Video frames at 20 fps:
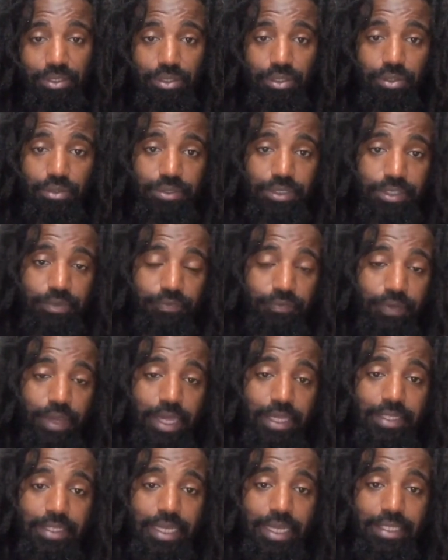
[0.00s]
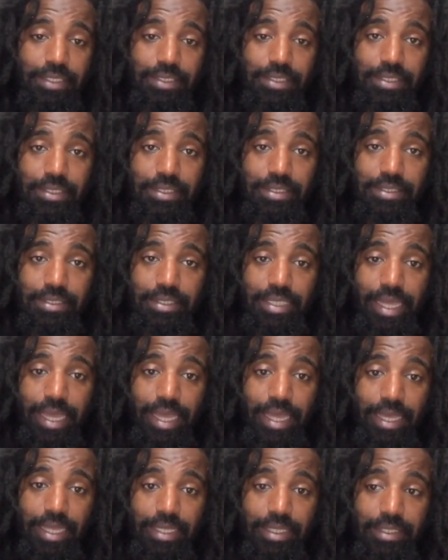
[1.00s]
you know, to finances
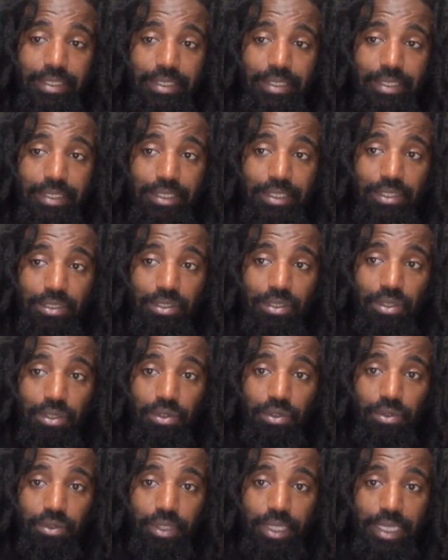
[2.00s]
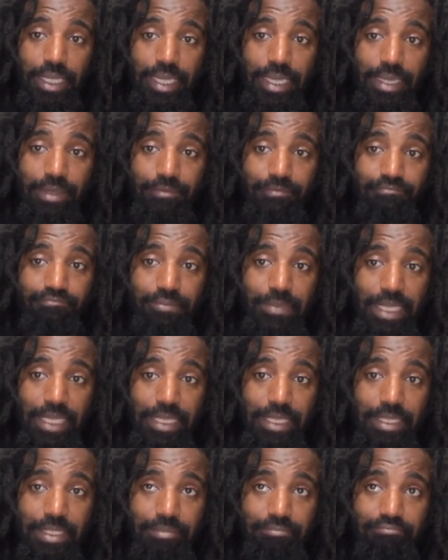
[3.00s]
that, you know,
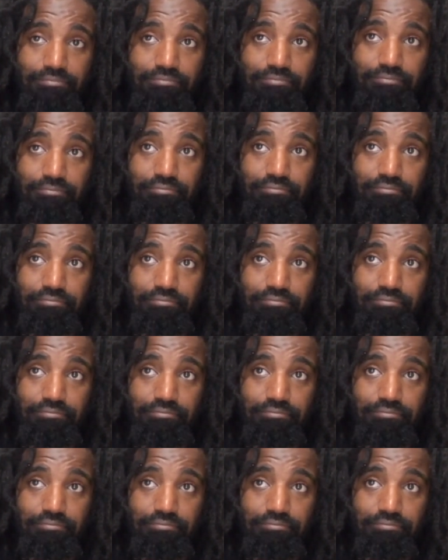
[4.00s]
it